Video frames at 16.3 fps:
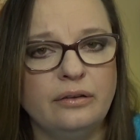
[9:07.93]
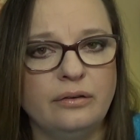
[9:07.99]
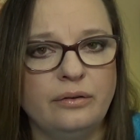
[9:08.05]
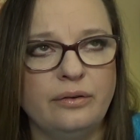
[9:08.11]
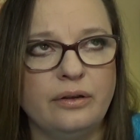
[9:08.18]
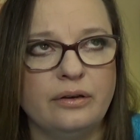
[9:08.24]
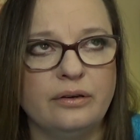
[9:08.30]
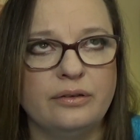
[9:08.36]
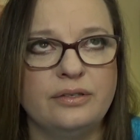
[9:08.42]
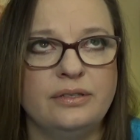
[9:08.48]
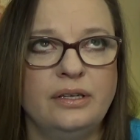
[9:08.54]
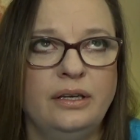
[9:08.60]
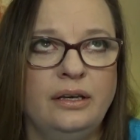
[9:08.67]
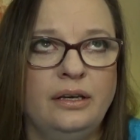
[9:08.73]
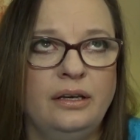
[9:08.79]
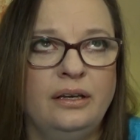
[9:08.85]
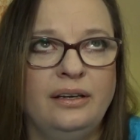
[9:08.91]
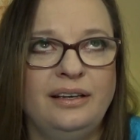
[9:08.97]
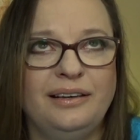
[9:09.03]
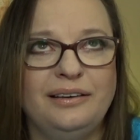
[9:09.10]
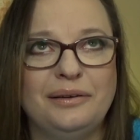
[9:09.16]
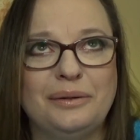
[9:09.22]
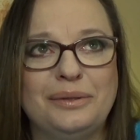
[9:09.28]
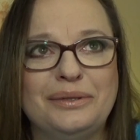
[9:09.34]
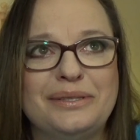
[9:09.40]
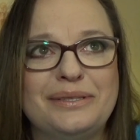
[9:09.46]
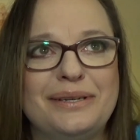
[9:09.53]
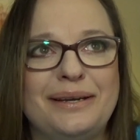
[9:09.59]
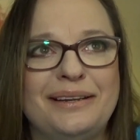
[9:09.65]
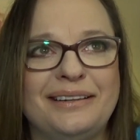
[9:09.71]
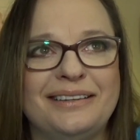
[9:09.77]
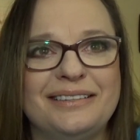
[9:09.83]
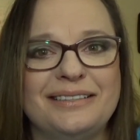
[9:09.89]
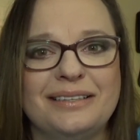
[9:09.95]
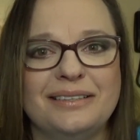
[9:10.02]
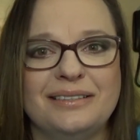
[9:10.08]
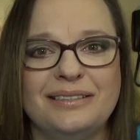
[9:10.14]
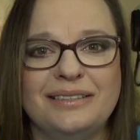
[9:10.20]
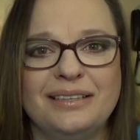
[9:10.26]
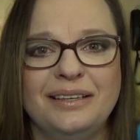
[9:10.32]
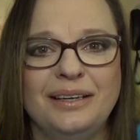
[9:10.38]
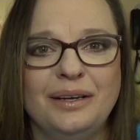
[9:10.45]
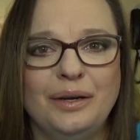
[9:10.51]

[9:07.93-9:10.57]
You know, there's an old saying that says,